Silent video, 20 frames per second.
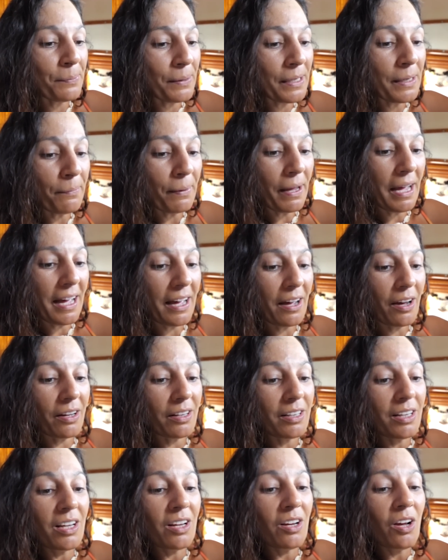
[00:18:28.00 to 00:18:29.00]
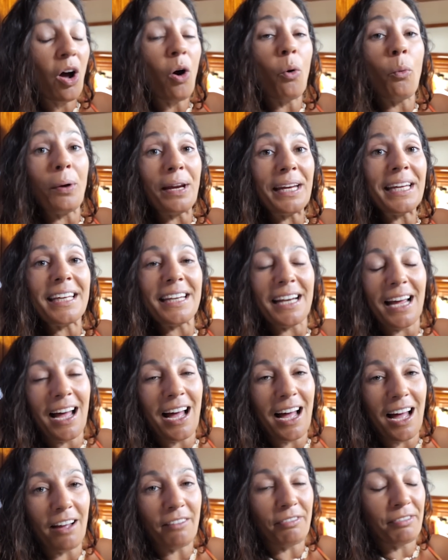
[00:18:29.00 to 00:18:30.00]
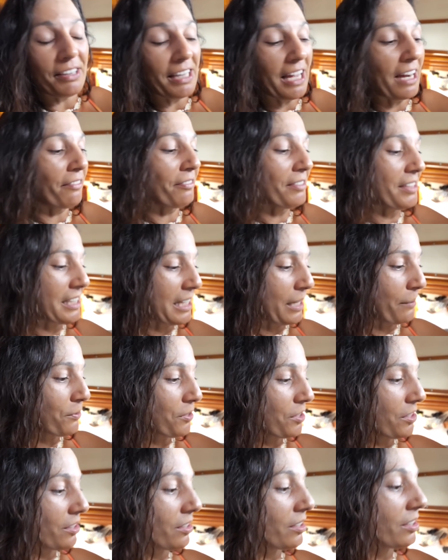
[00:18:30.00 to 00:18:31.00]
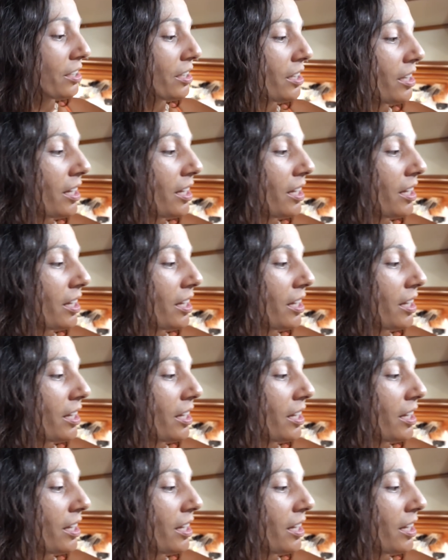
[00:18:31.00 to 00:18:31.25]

been about a week week and a half without reception.